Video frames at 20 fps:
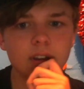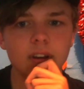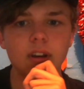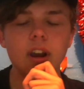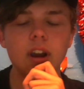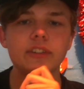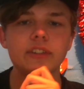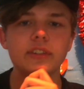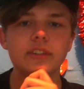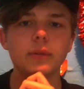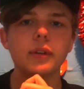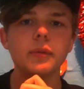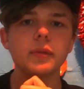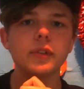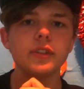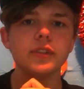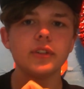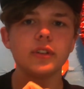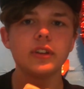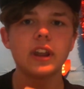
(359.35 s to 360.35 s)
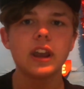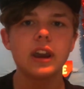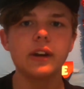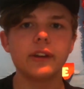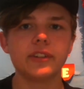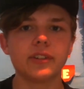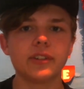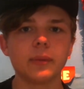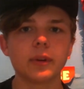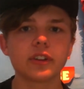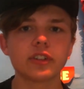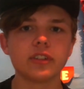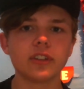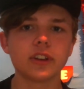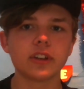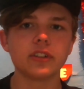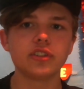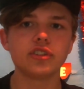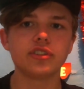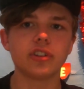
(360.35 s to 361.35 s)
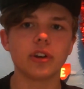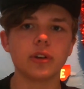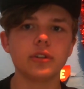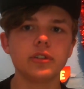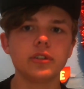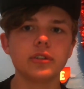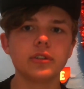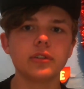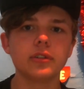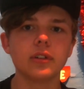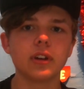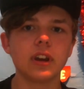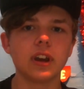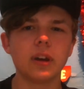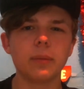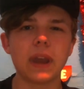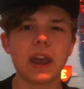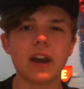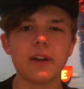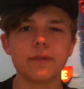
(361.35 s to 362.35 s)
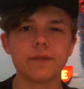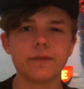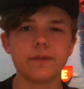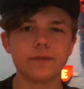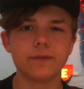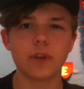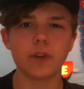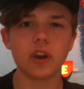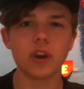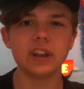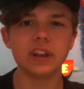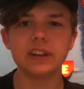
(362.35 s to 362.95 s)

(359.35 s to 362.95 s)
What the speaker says: Alright, so what I'm going to do now is I'm actually going to show you about 30 to